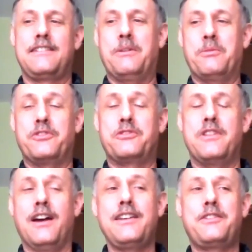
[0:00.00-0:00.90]
was
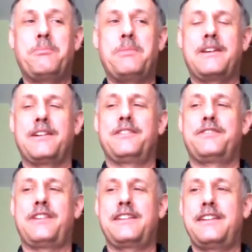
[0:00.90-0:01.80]
nice because
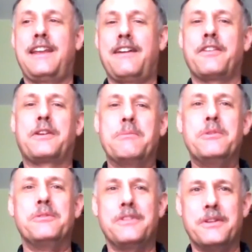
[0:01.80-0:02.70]
I didn't have the
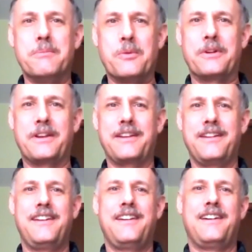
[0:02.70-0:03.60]
commute in the morning.
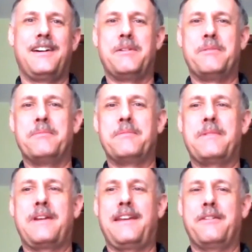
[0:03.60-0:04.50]

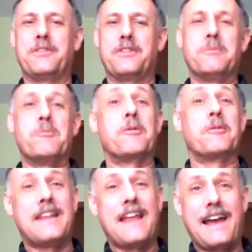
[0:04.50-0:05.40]
It was a little more
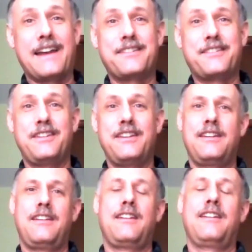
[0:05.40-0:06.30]
relaxed.
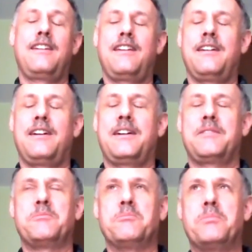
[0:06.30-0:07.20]

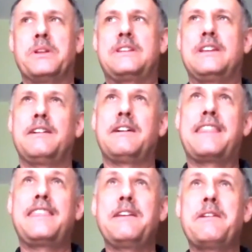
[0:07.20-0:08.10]
But I
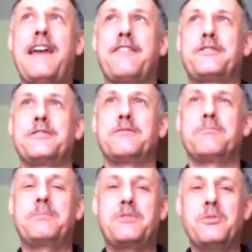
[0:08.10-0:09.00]
think after
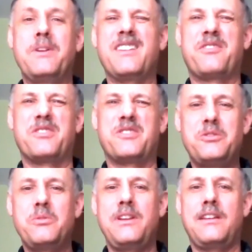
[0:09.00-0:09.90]
doing this for
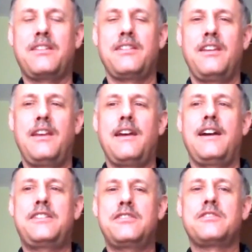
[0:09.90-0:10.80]
2 weeks,
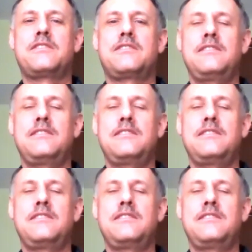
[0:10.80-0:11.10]
I just